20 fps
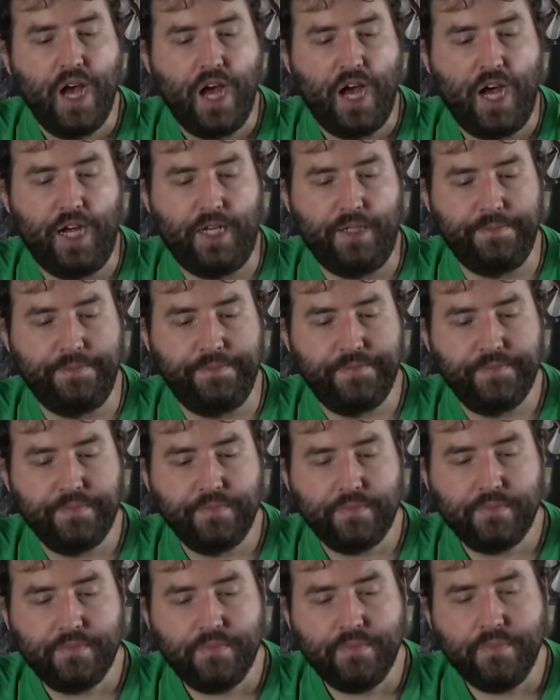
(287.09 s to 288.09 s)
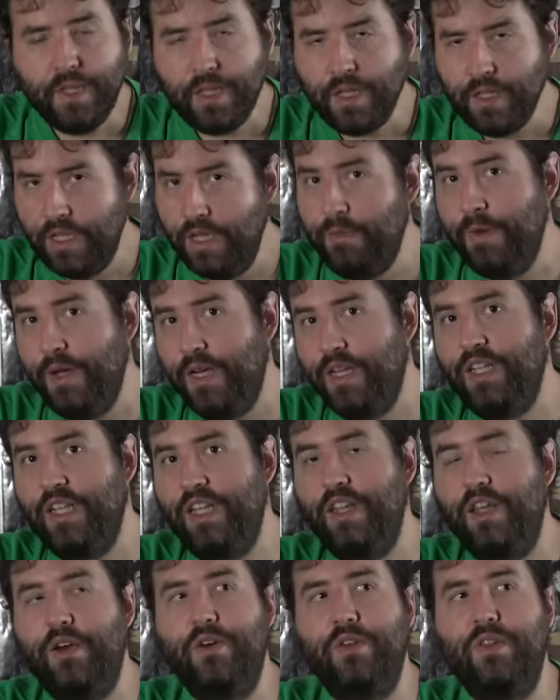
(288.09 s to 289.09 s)
Um,
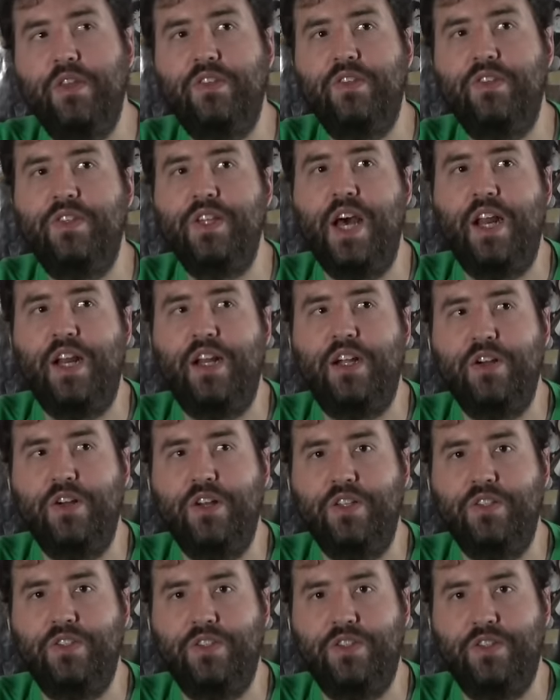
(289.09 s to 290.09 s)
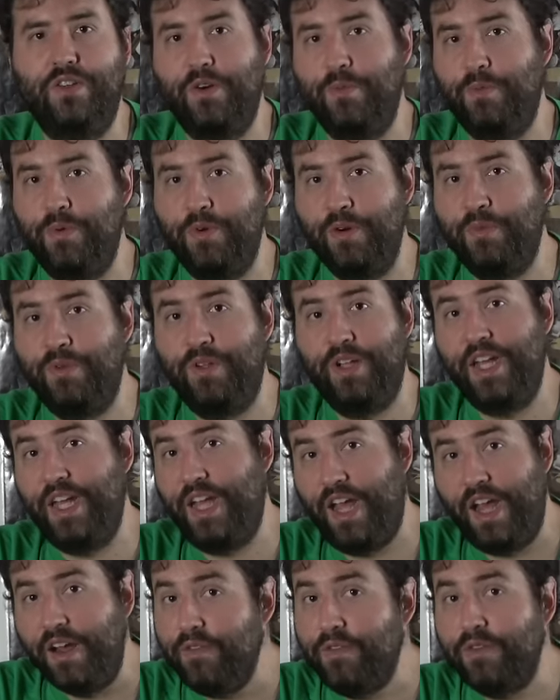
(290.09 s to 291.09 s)
Admittedly, though, this is not a console or a portable I
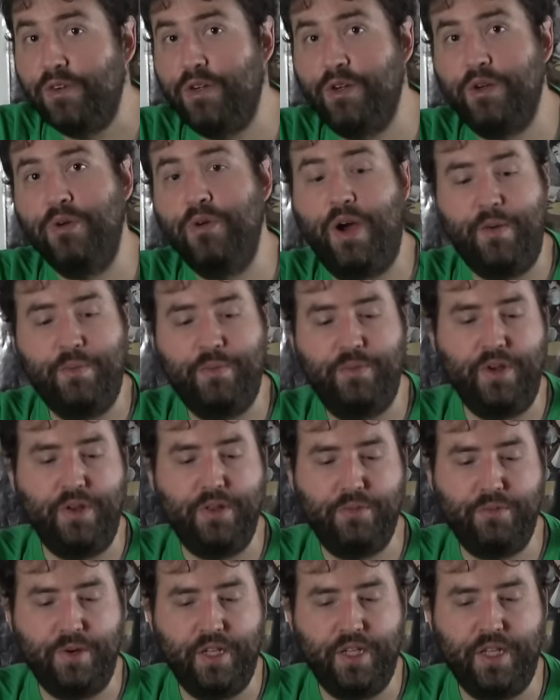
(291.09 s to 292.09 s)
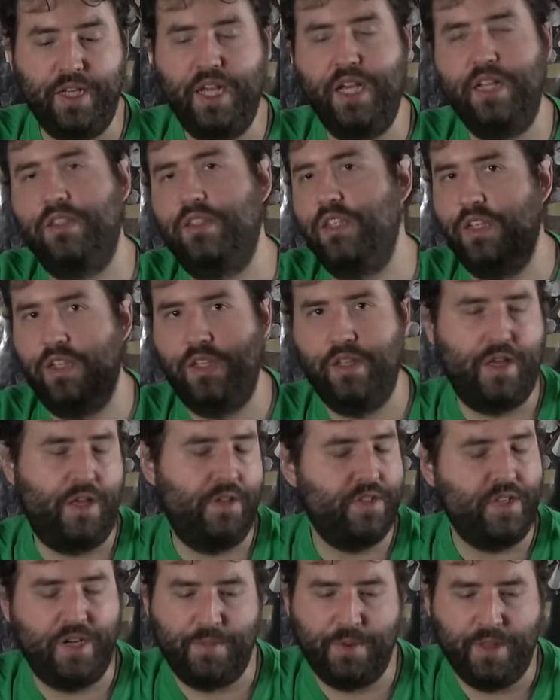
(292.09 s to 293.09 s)
ever grew up with, really. I'll, tell,
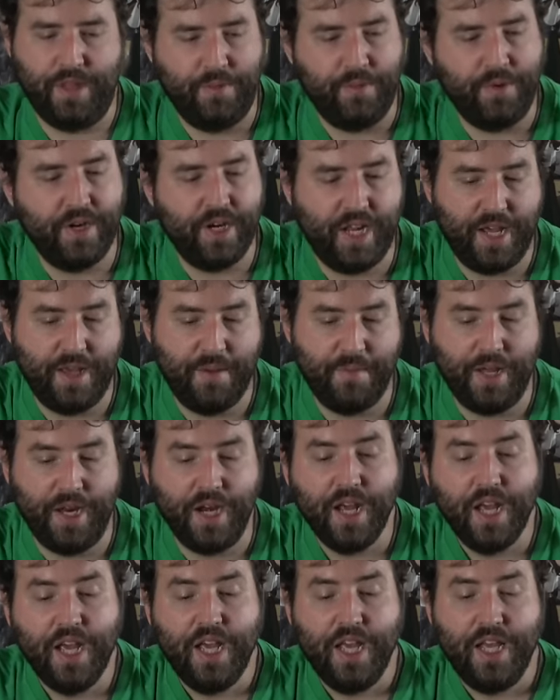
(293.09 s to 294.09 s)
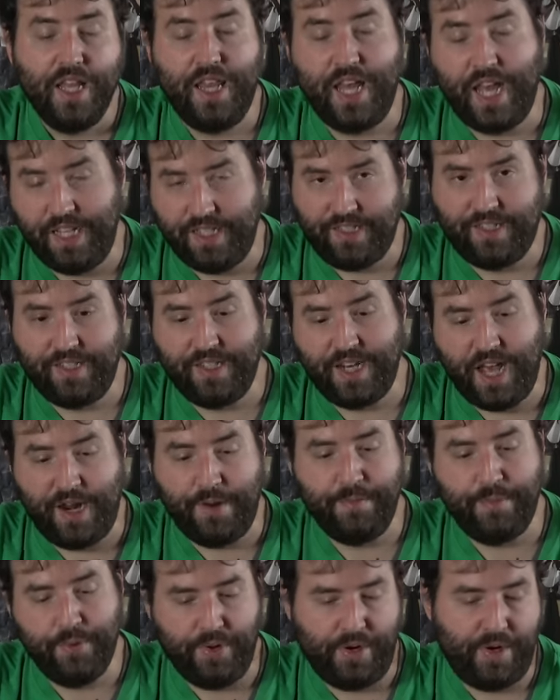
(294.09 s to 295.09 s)
I'll talk about that one day, but that's not
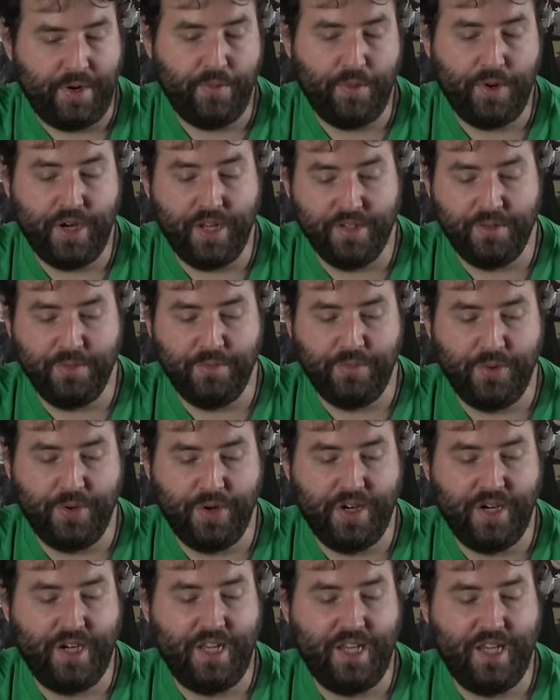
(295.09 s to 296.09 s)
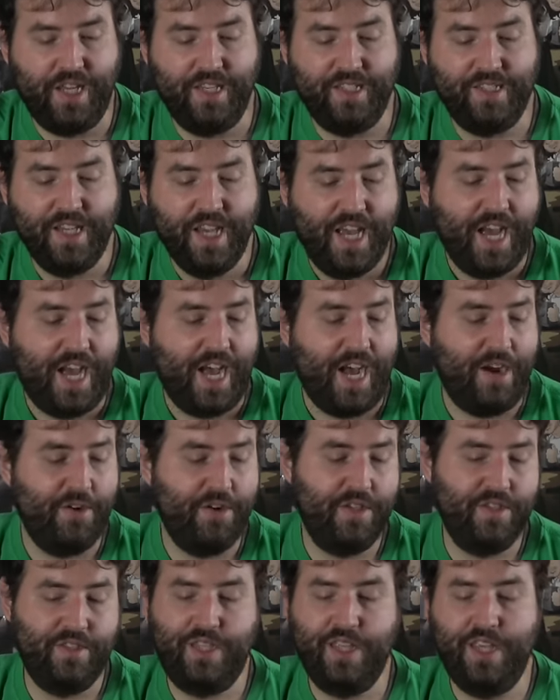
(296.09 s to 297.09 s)
important. What is important is, how
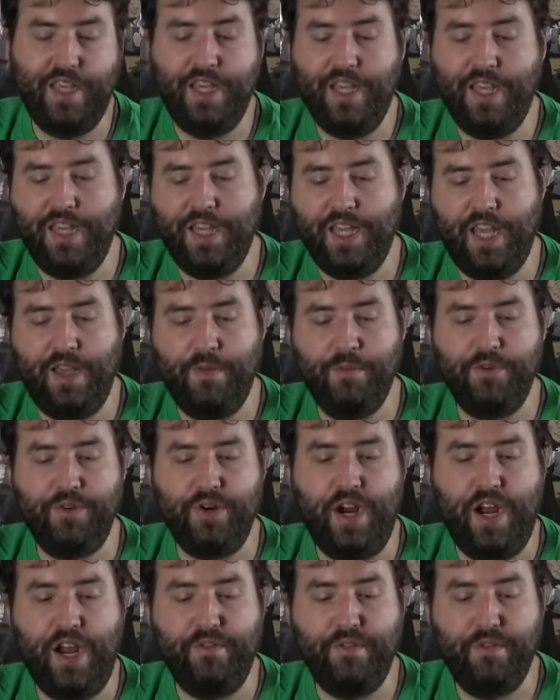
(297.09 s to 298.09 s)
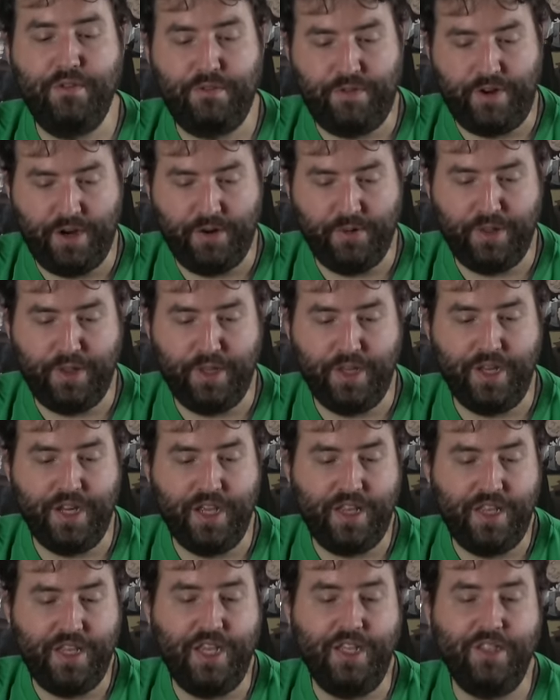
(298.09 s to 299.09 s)
does the Game Drive fare with it?
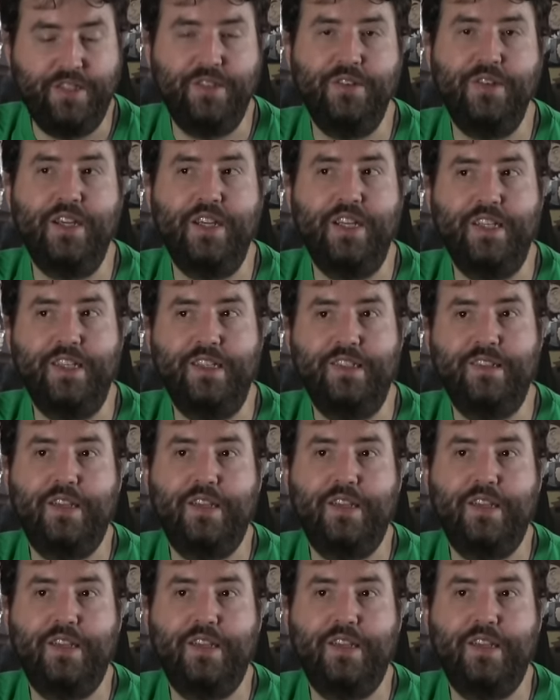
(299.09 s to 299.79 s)
And the answer is